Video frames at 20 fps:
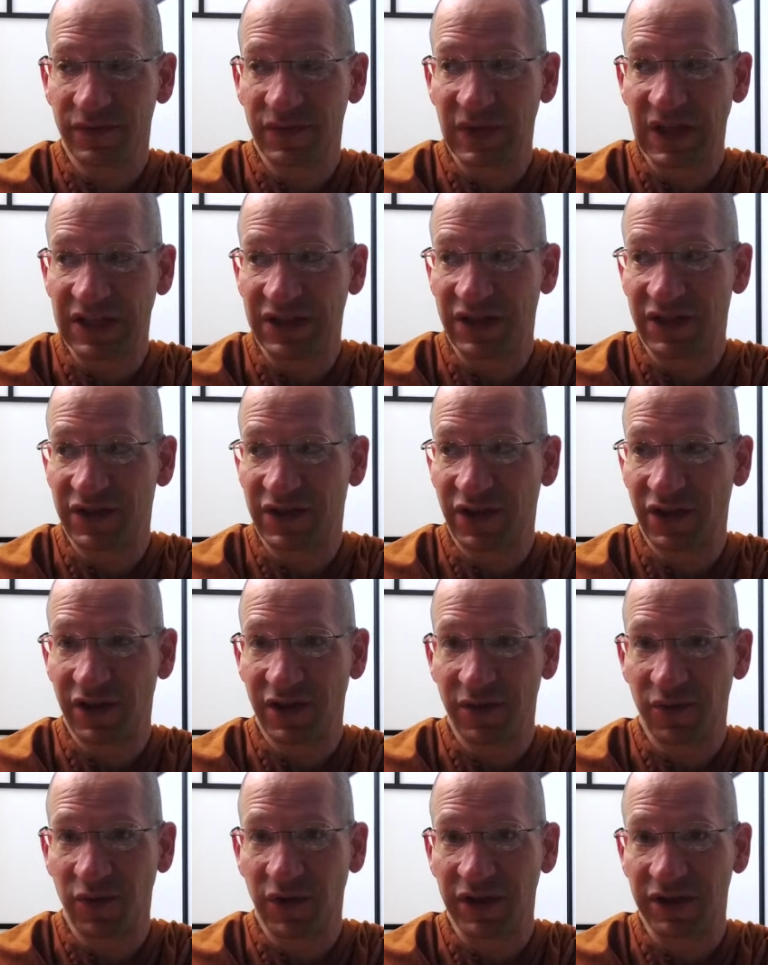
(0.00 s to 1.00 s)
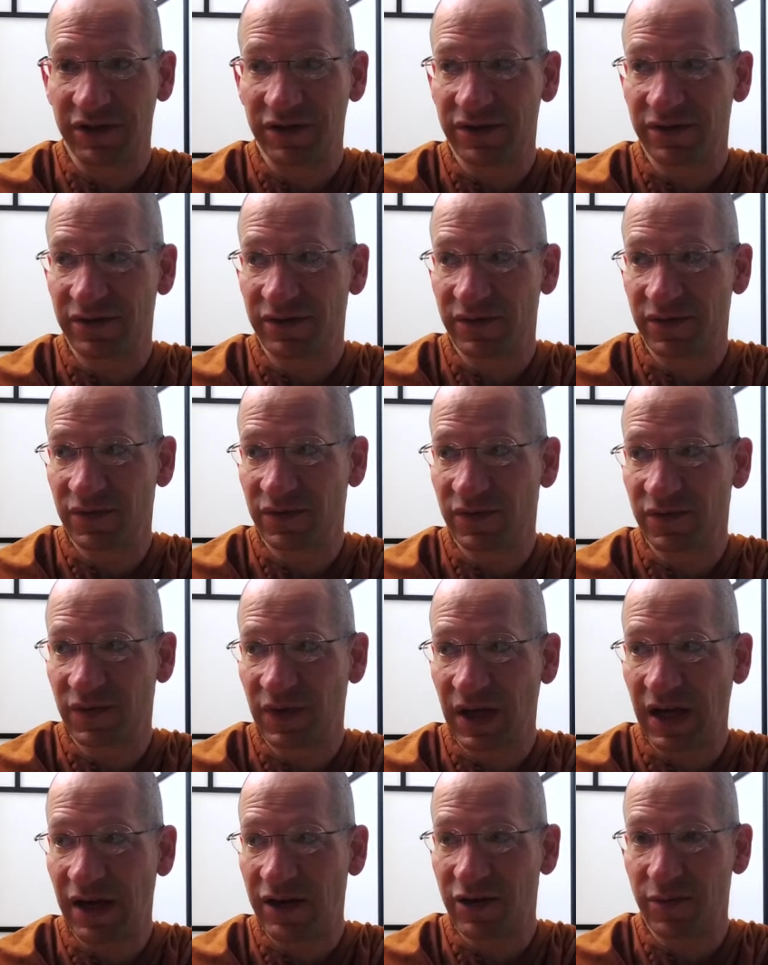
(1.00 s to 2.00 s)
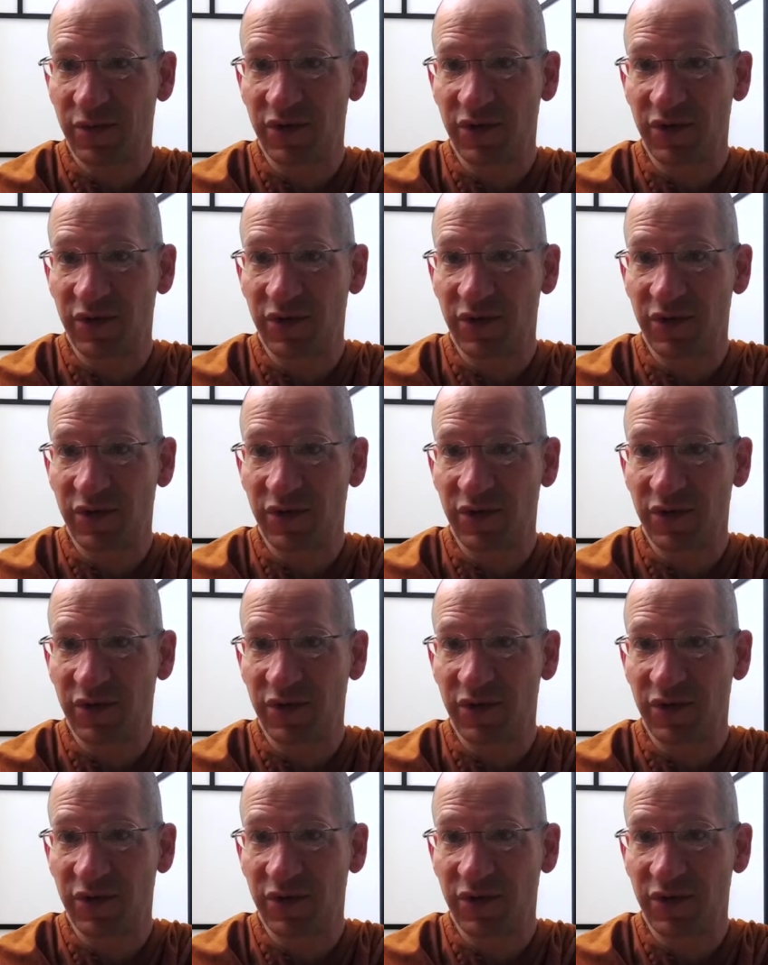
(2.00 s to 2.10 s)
necessarily how to